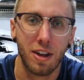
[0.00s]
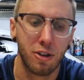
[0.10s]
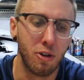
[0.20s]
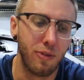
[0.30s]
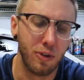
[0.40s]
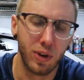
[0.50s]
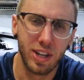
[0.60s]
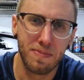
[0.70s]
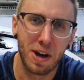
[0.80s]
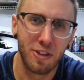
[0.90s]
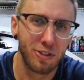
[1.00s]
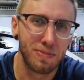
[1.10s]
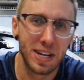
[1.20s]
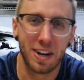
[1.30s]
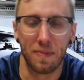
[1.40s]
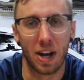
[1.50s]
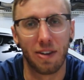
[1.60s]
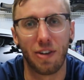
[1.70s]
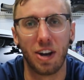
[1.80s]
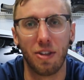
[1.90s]
So if it really bothers me and I'm not
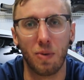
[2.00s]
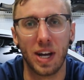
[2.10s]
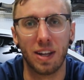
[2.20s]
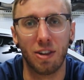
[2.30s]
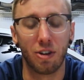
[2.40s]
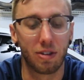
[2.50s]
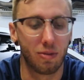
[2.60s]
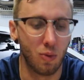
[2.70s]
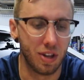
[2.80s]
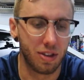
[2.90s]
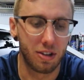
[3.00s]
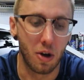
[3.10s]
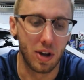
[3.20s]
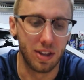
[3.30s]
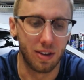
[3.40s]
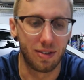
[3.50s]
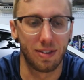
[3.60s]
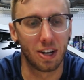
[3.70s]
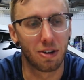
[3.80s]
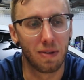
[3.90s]
a fan of the way it looks with going the
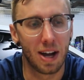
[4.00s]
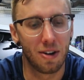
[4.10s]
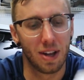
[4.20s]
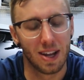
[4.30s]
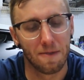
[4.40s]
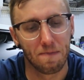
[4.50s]
sticker route,